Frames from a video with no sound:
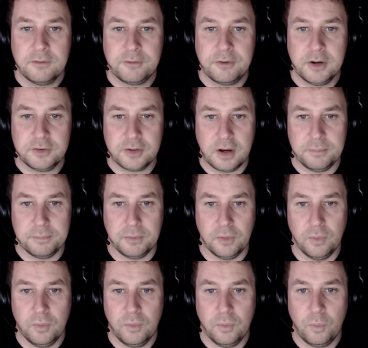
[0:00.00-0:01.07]
For
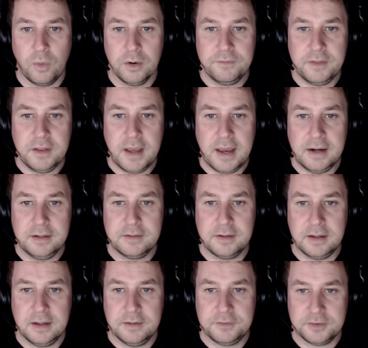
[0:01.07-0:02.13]
example, one of the LED
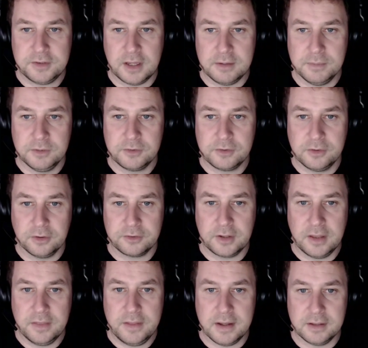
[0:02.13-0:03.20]
if statements looks like